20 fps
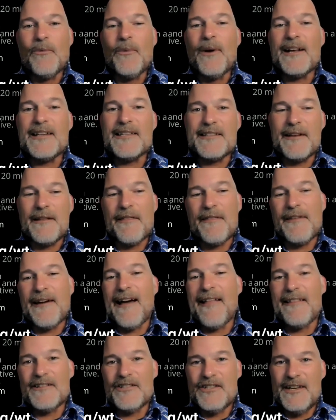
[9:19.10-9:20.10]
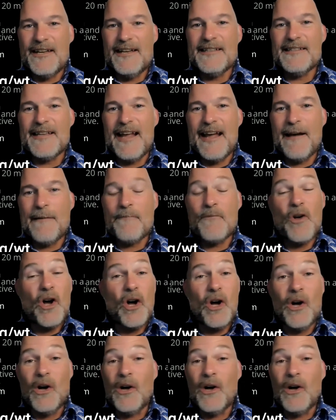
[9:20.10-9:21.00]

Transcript: The Wesleyan Theology Exam,